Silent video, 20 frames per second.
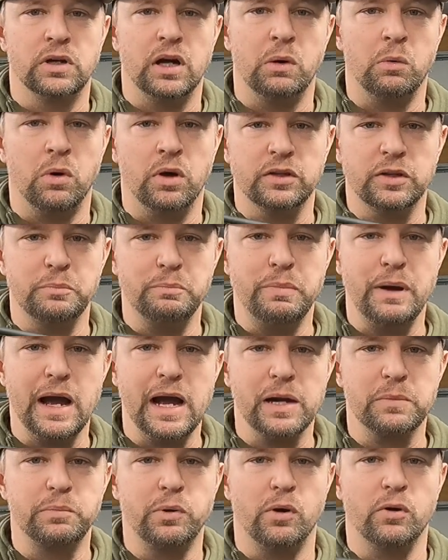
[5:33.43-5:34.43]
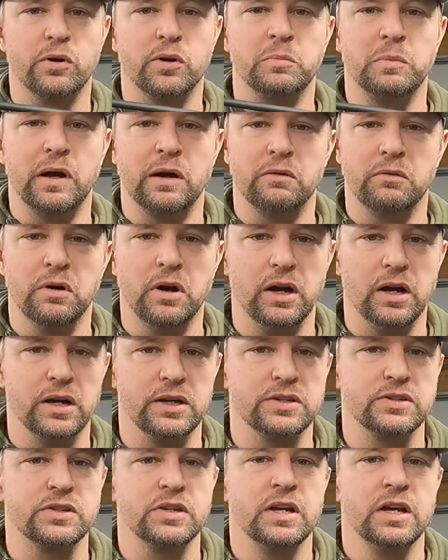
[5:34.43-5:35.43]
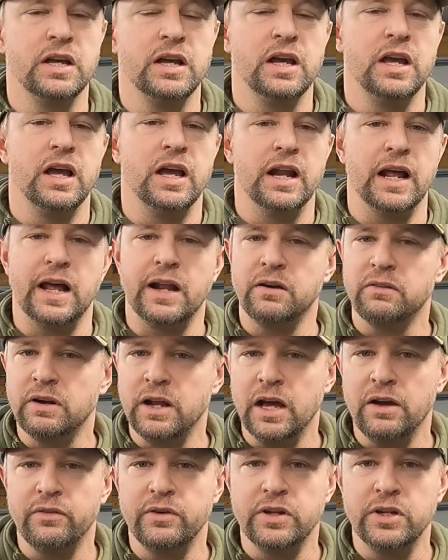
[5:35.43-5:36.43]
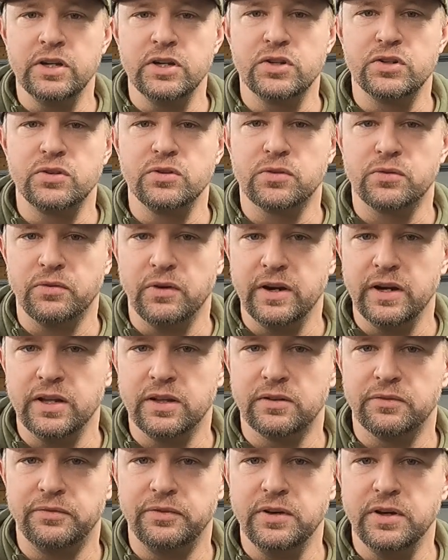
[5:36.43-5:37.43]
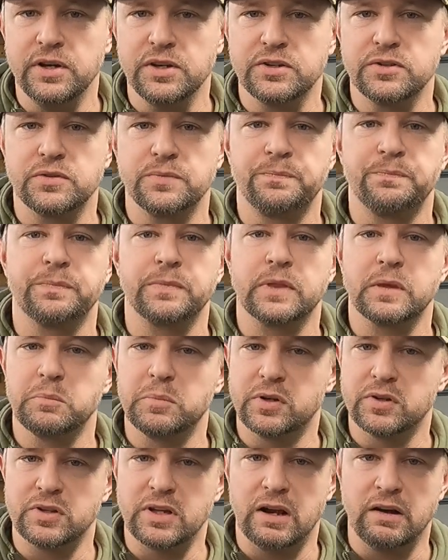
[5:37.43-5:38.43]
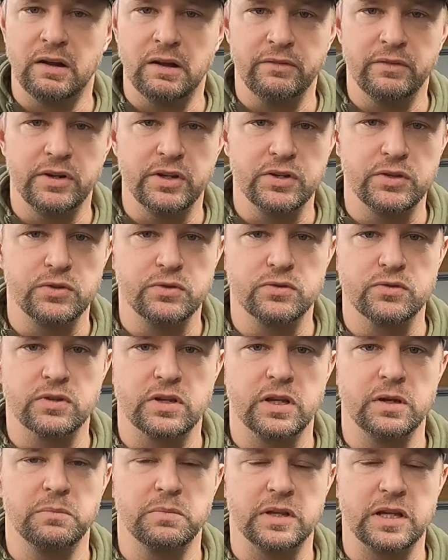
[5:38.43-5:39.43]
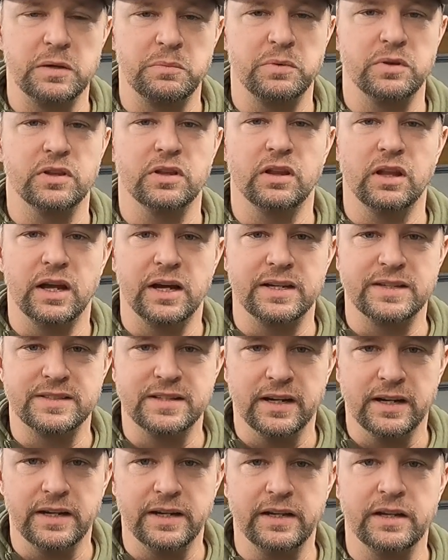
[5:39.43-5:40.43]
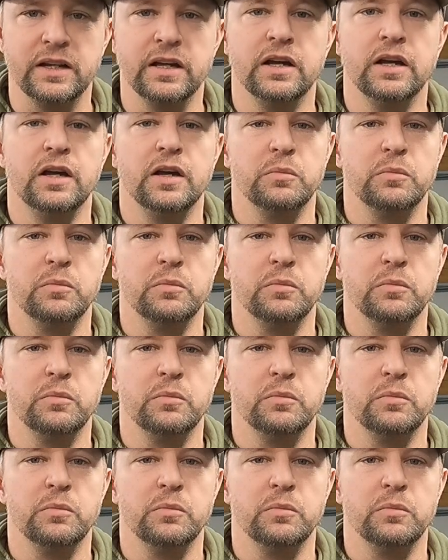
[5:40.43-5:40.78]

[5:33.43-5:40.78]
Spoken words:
I want the backbone in my rods. And I don't have any issues fighting the fish because I don't have any issues keeping the line tight.